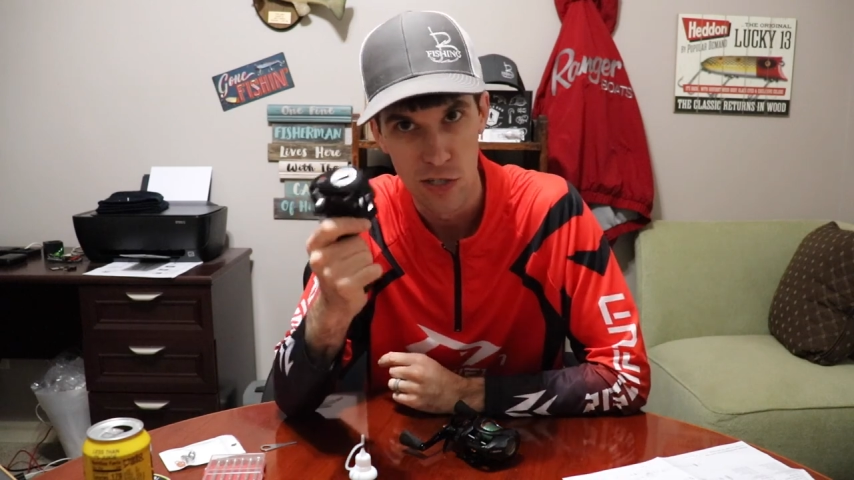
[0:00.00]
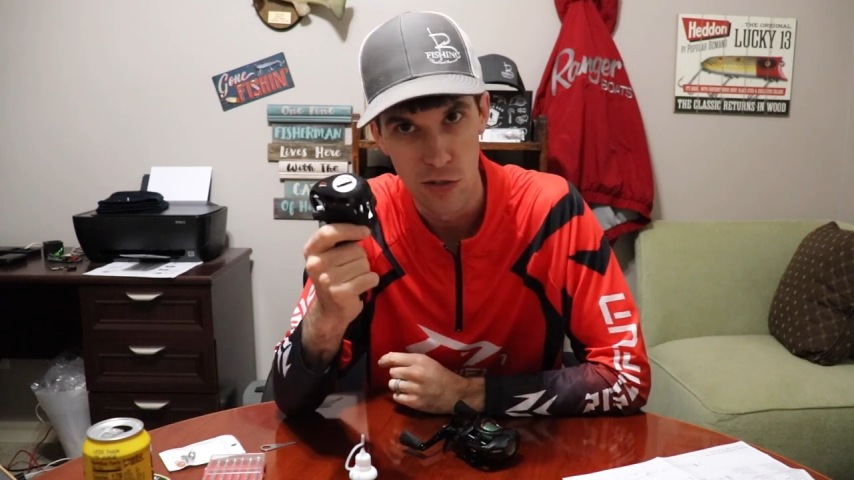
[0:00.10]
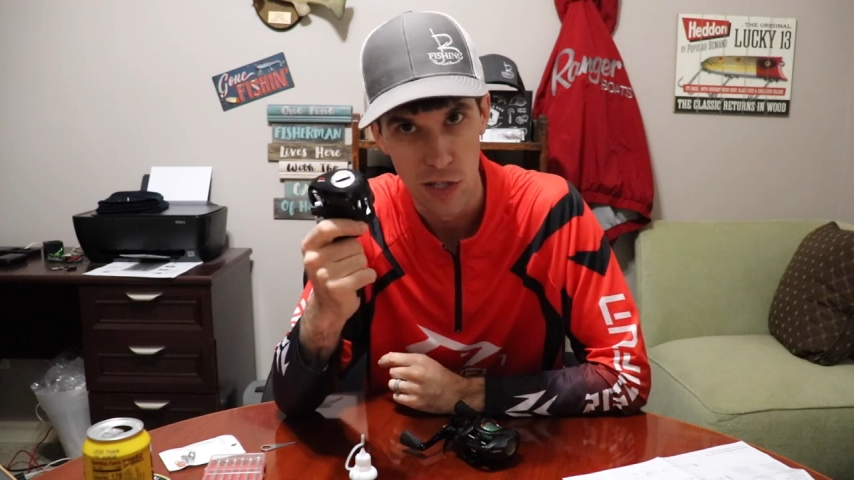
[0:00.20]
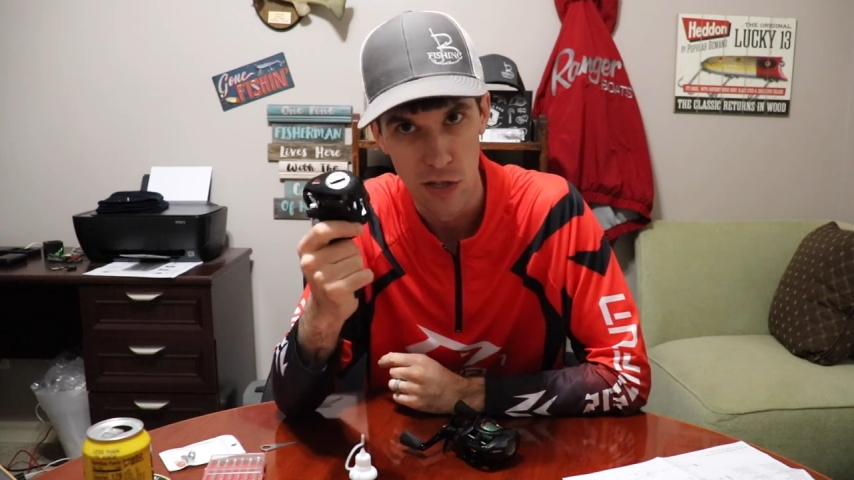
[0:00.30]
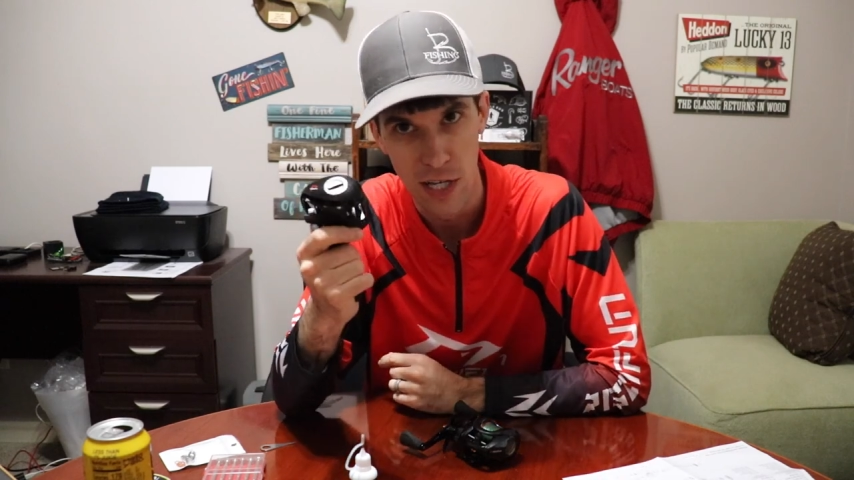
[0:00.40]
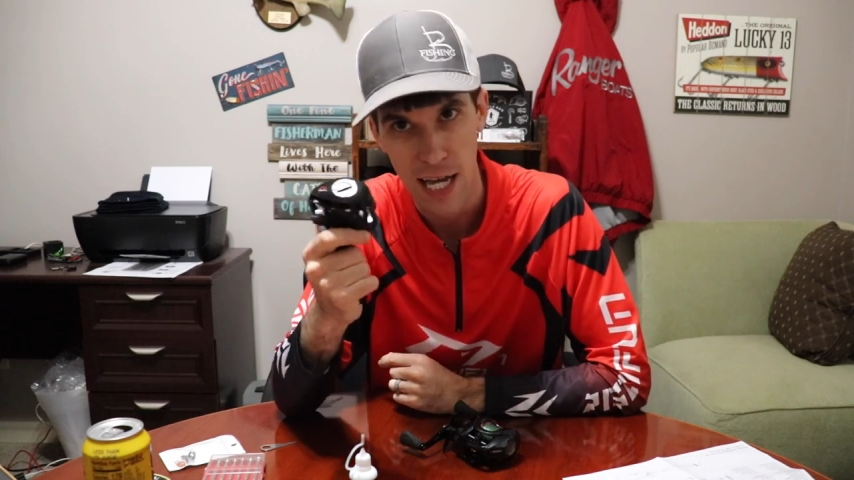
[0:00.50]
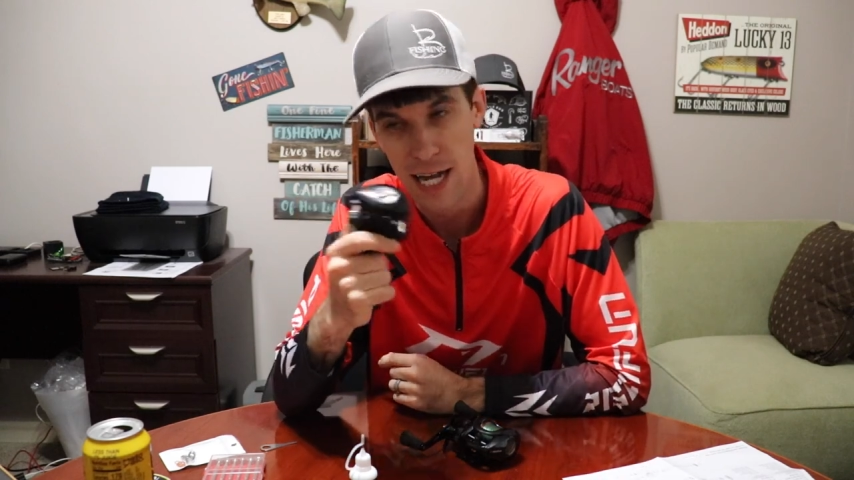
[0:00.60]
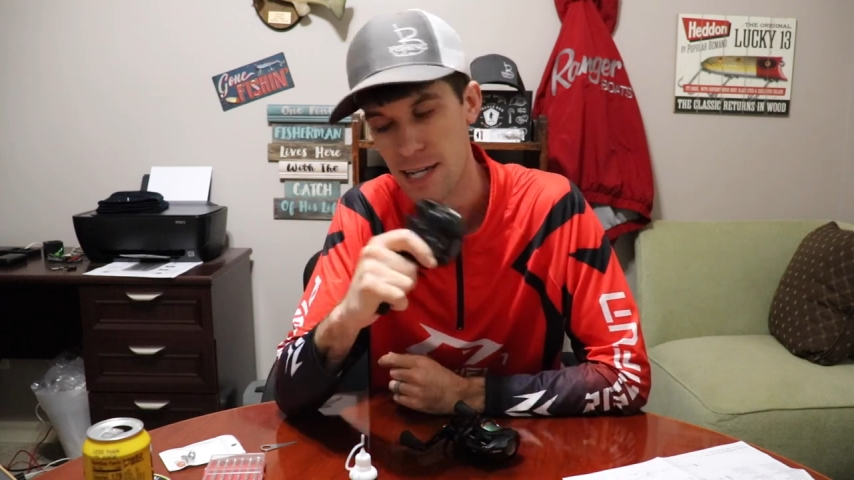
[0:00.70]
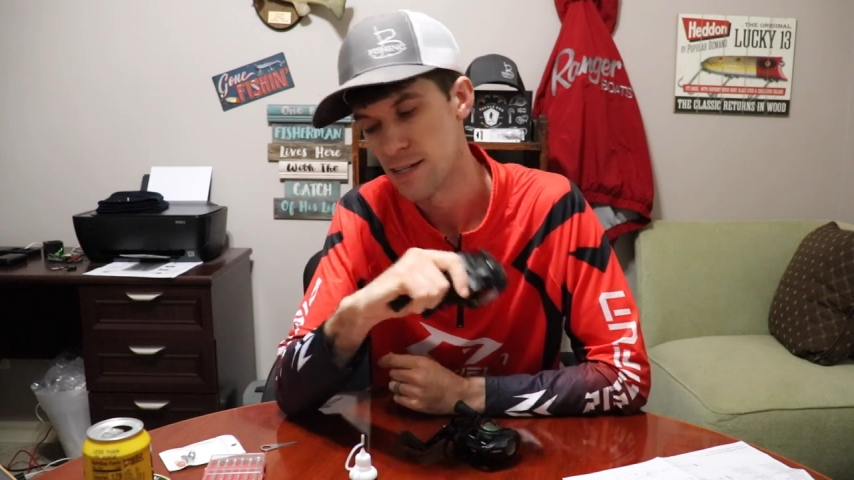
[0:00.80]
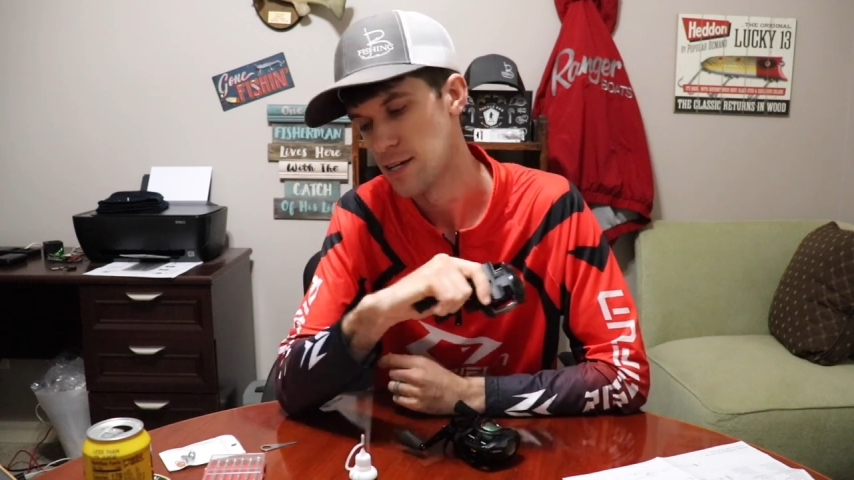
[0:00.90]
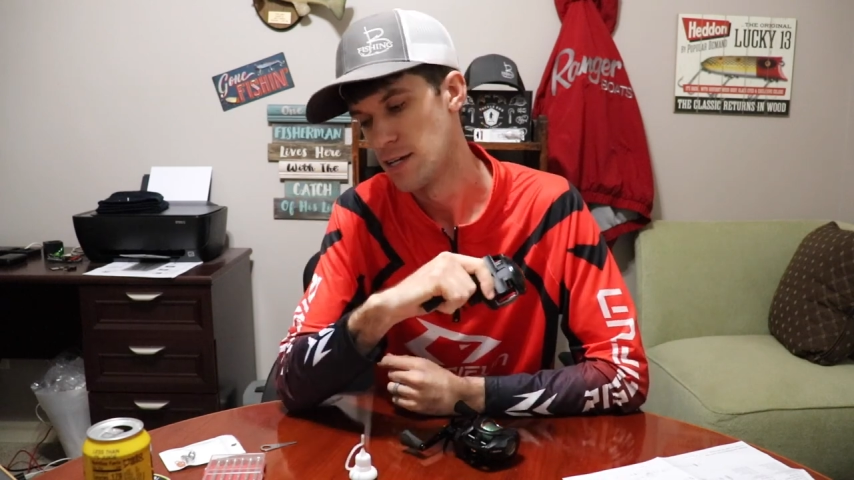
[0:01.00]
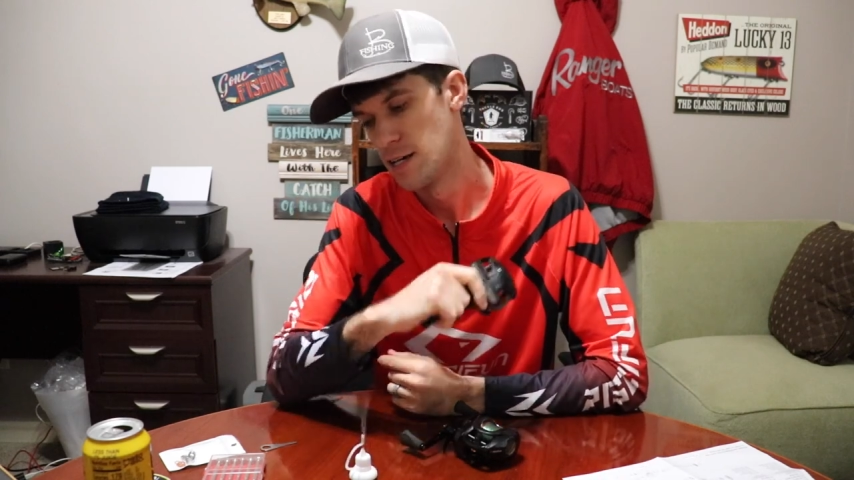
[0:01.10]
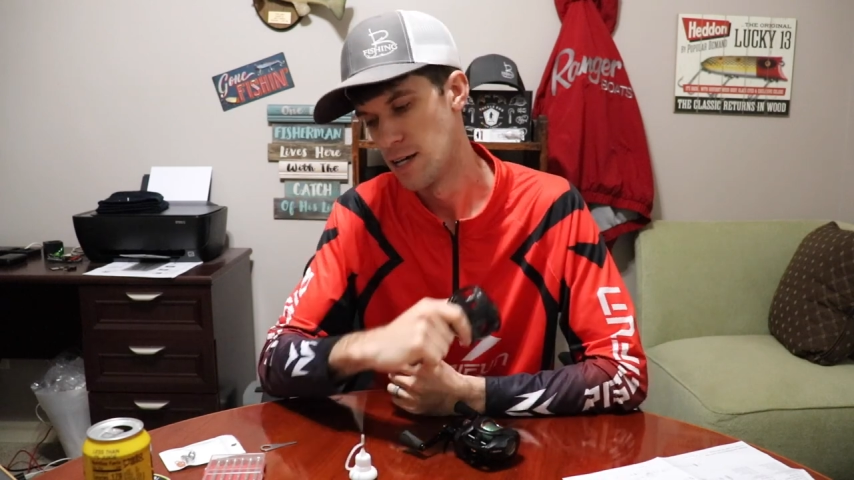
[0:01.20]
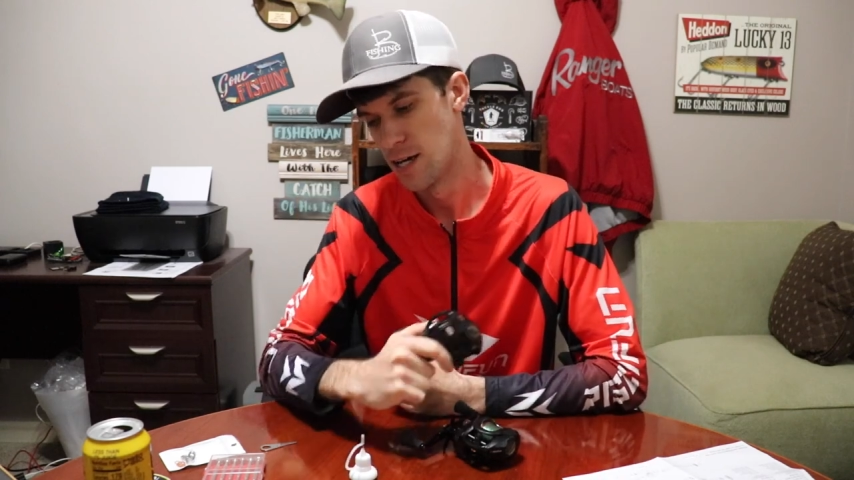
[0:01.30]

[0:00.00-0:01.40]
you can look at it.